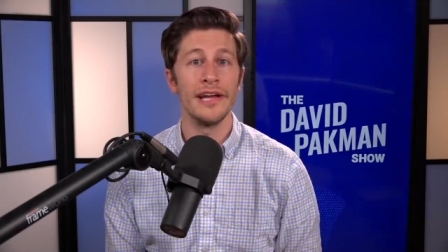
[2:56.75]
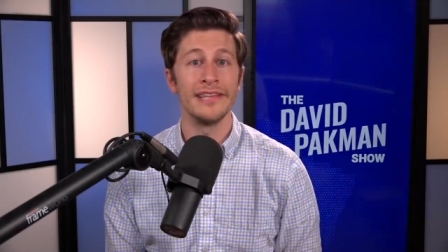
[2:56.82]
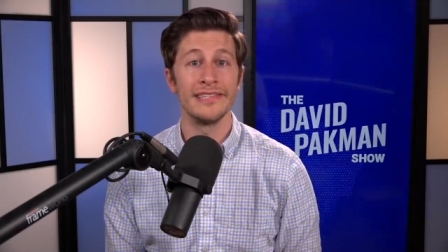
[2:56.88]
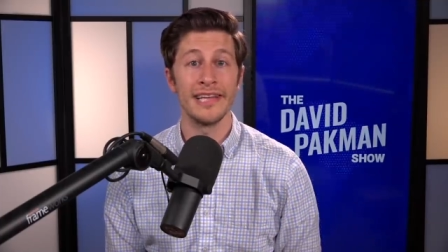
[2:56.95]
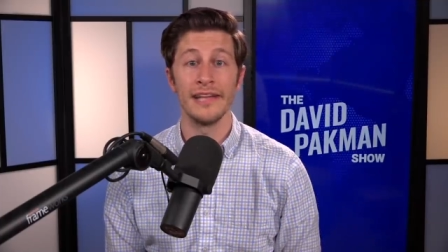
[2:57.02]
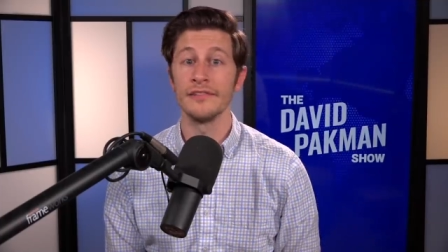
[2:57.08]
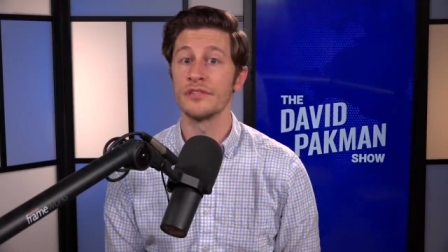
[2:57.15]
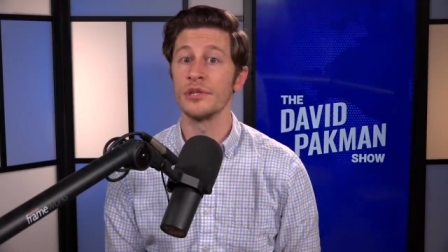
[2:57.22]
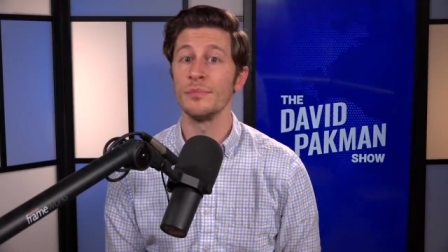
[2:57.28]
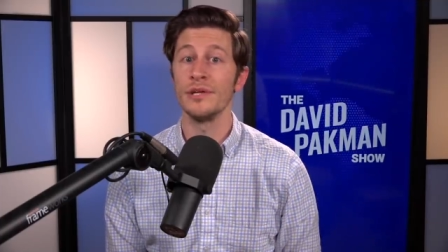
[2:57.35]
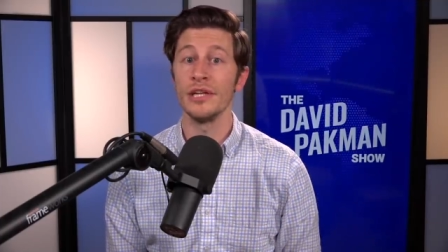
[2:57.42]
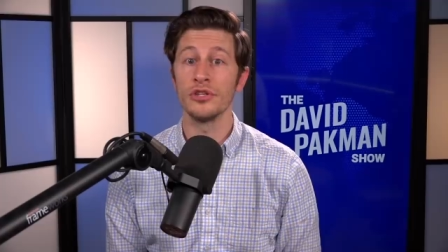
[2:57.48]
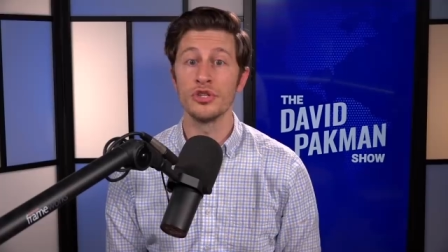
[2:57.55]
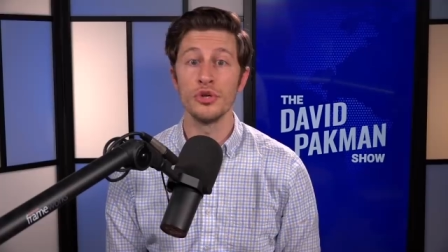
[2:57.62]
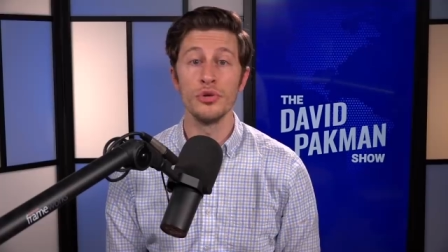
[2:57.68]
It tends to be
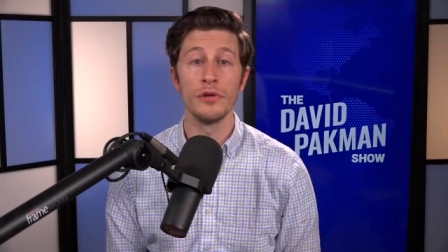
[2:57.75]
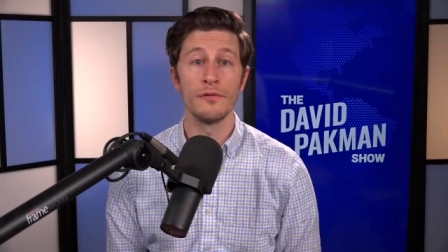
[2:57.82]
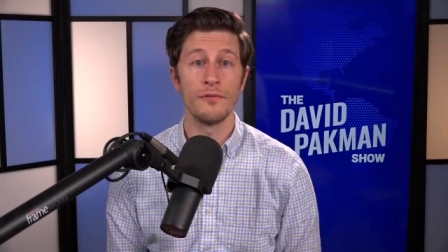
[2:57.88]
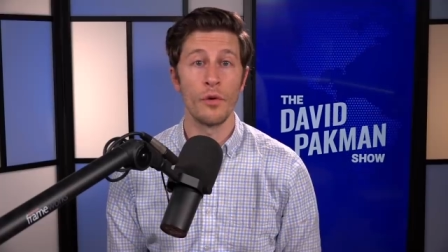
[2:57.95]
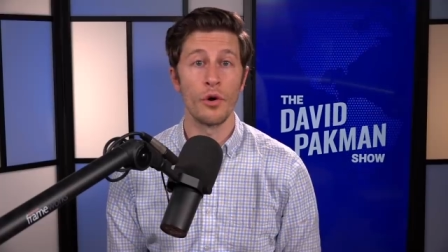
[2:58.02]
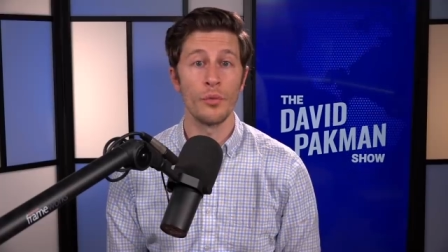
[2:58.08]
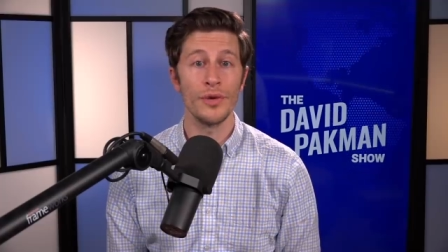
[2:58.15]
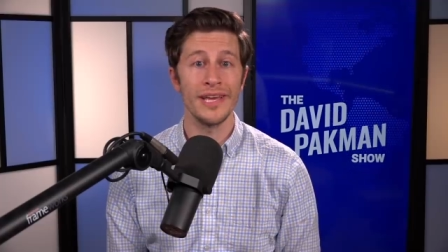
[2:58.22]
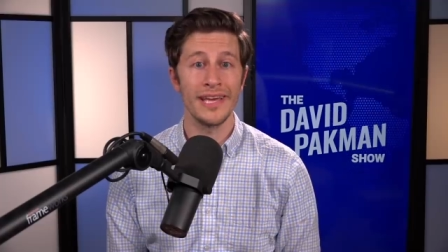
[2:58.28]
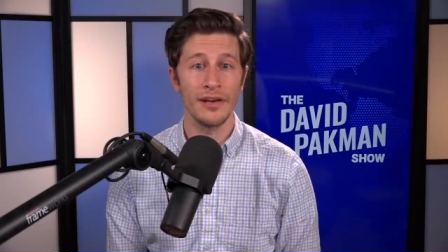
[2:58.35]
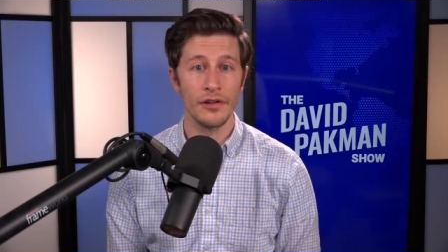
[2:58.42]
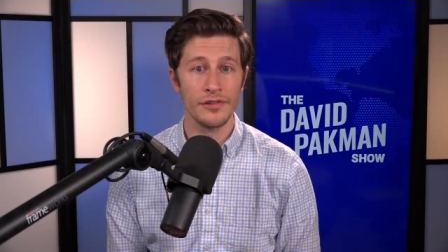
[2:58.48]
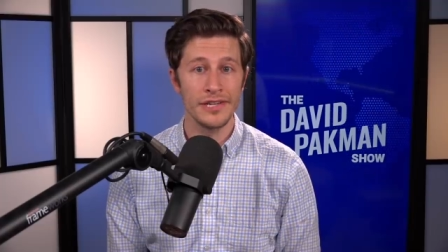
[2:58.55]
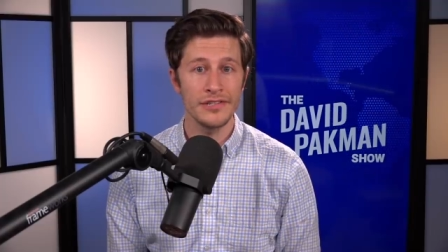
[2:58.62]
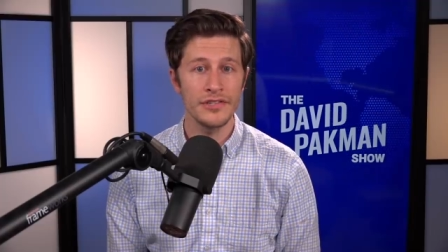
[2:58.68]
a 2 to 4 week
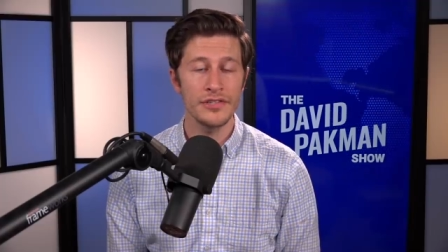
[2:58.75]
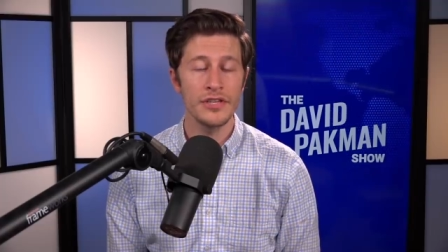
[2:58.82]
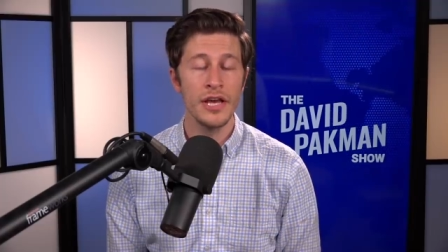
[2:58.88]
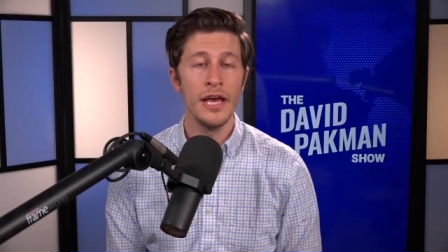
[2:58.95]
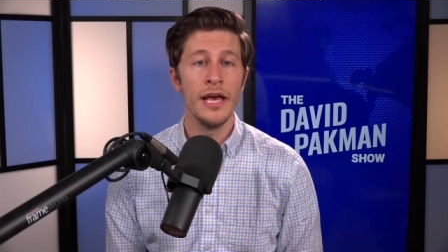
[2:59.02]
illness.